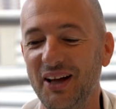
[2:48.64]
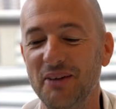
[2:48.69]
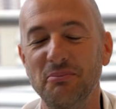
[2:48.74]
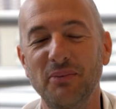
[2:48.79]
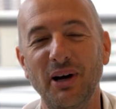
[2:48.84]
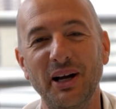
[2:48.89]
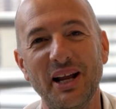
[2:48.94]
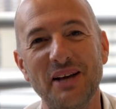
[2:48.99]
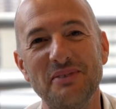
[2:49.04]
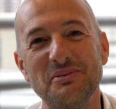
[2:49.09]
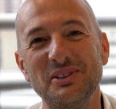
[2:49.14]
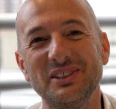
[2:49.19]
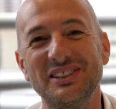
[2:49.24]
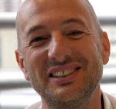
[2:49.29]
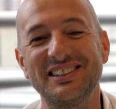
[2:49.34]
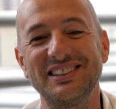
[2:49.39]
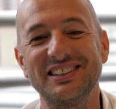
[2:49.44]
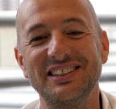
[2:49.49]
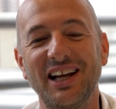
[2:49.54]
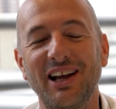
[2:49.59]
My name
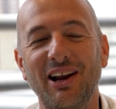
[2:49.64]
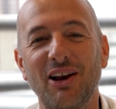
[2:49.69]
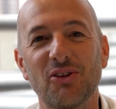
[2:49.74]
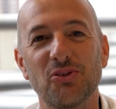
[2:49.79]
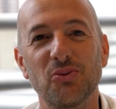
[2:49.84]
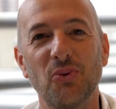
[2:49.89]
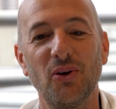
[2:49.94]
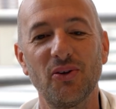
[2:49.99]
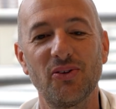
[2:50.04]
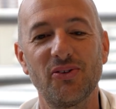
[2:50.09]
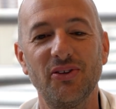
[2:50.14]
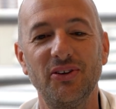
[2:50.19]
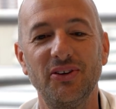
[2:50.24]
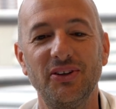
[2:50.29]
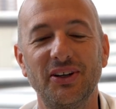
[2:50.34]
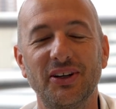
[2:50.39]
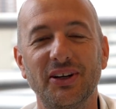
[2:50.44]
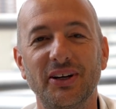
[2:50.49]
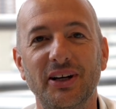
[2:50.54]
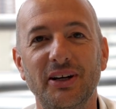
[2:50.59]
is Nicholas
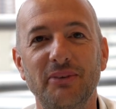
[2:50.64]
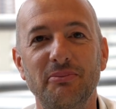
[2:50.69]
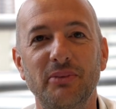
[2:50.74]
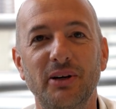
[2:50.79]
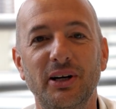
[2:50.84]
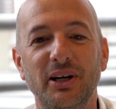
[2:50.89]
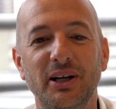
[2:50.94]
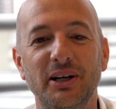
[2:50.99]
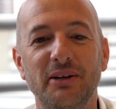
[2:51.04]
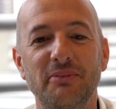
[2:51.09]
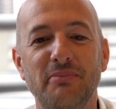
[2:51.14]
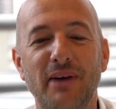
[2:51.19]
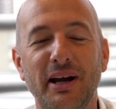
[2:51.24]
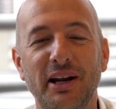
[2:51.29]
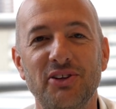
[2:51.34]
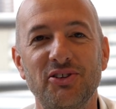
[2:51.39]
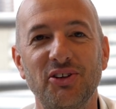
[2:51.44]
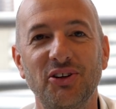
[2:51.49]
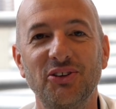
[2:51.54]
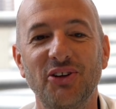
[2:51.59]
Watson. I'm
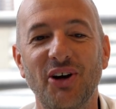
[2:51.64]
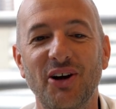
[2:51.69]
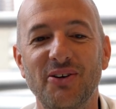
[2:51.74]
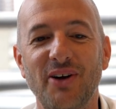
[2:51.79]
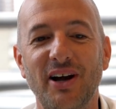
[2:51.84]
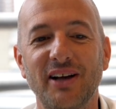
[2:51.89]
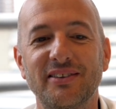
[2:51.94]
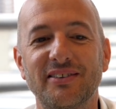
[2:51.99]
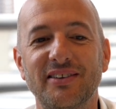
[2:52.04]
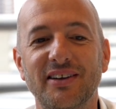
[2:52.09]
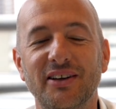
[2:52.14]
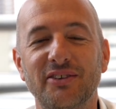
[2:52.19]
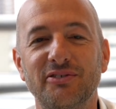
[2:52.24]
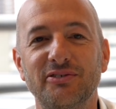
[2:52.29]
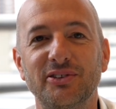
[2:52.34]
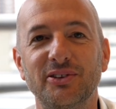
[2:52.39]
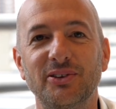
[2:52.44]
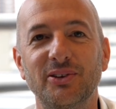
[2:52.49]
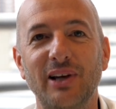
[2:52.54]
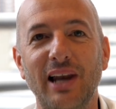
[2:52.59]
Managing Director
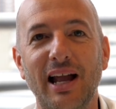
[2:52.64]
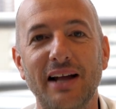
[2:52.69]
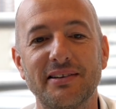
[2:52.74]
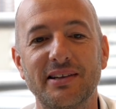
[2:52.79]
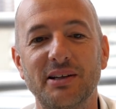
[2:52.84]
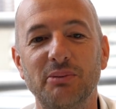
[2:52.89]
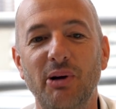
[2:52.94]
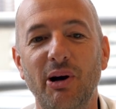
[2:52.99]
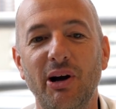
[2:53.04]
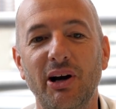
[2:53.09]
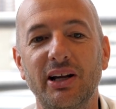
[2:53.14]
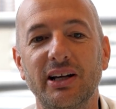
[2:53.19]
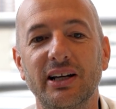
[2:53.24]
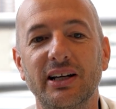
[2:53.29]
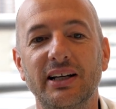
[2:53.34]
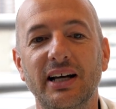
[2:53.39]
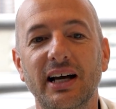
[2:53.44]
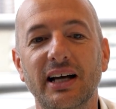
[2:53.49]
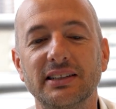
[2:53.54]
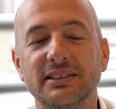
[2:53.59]
for Latin
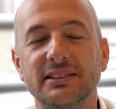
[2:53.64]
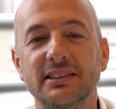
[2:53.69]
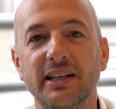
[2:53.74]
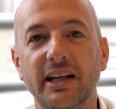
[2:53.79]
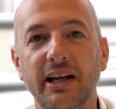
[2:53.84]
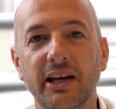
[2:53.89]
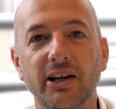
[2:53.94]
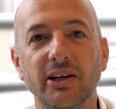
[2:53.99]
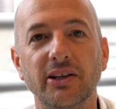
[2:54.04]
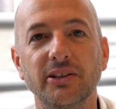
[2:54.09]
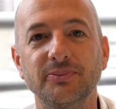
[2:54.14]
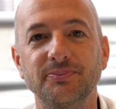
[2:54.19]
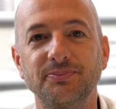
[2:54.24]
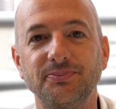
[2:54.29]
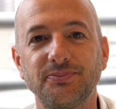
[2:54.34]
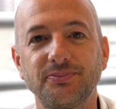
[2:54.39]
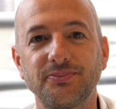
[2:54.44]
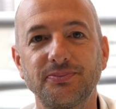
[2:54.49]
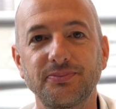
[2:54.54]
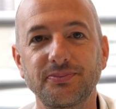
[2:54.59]
America at Teneo.
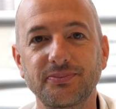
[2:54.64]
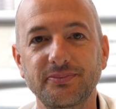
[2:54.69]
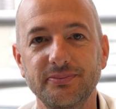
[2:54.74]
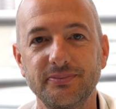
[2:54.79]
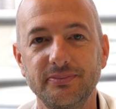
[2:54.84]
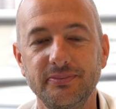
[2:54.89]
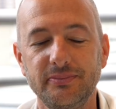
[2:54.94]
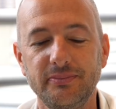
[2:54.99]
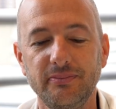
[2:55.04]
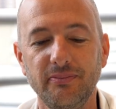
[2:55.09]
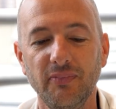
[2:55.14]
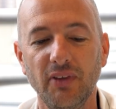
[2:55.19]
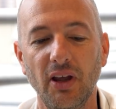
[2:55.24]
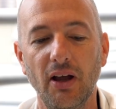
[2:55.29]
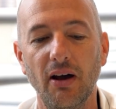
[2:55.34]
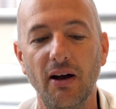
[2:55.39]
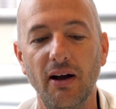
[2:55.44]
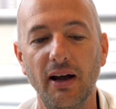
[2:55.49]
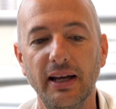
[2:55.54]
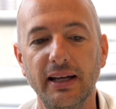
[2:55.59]

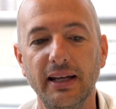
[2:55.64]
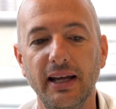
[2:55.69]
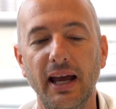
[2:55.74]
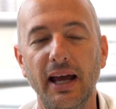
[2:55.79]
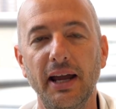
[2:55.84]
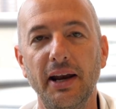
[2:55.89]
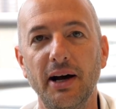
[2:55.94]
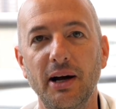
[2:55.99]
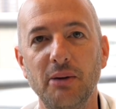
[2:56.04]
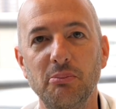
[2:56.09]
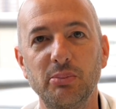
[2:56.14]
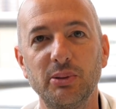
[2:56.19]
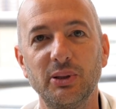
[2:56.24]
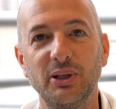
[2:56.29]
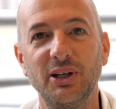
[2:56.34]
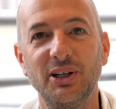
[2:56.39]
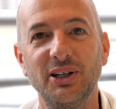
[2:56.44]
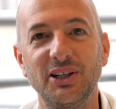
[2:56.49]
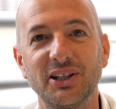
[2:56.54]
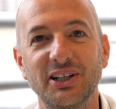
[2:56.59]
I head up
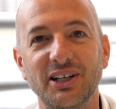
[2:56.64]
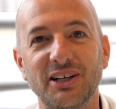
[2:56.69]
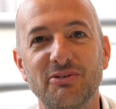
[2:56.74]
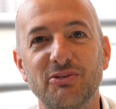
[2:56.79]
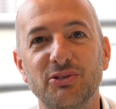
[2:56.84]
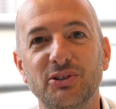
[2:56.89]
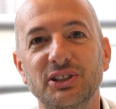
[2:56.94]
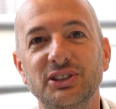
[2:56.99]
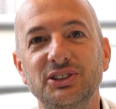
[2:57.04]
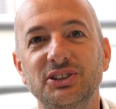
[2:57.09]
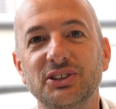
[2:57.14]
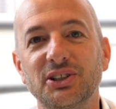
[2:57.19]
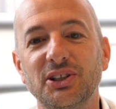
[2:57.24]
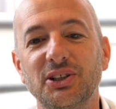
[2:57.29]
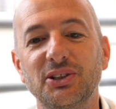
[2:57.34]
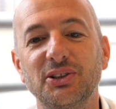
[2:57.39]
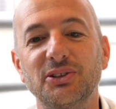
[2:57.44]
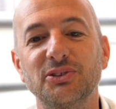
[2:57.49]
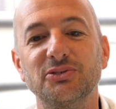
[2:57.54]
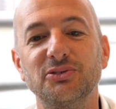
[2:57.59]
our coverage
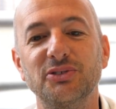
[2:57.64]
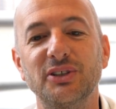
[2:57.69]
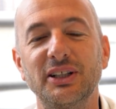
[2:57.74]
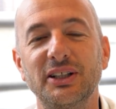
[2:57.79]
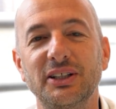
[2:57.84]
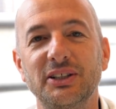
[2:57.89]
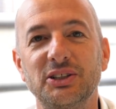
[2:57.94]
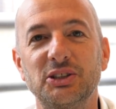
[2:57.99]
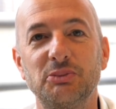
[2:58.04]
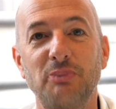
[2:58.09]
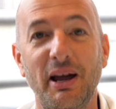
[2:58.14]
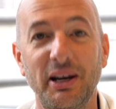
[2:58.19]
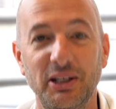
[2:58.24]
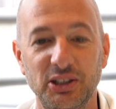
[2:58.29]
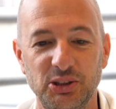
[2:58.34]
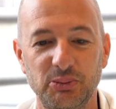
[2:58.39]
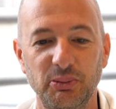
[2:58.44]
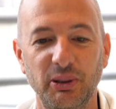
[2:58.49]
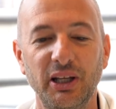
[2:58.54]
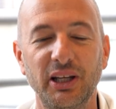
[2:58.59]
of
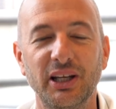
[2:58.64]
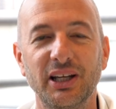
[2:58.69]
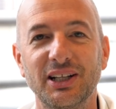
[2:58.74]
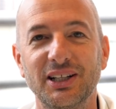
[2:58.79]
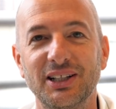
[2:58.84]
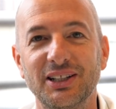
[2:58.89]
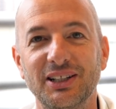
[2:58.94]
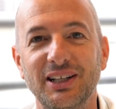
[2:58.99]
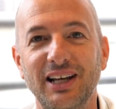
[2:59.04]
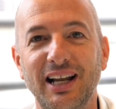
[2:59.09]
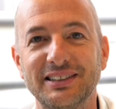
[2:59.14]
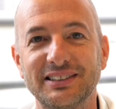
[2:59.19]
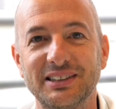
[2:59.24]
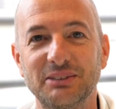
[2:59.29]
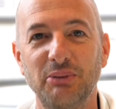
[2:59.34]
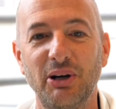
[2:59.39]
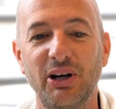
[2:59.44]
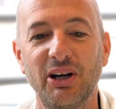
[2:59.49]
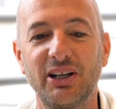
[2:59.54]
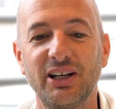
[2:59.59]
Spanish-speaking Latin
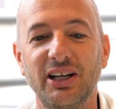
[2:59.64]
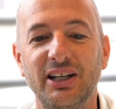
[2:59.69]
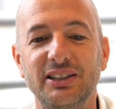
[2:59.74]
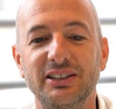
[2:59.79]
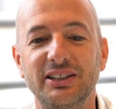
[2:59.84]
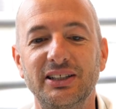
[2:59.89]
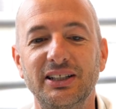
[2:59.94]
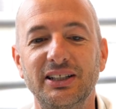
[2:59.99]
America,